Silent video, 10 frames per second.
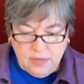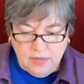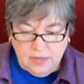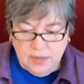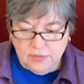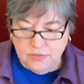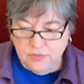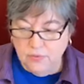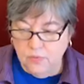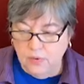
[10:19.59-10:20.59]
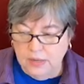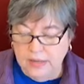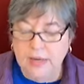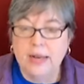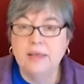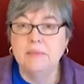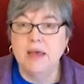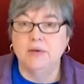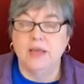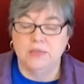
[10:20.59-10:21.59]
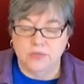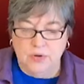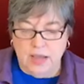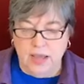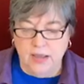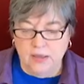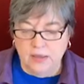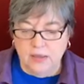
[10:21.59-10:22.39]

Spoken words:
in an email yesterday,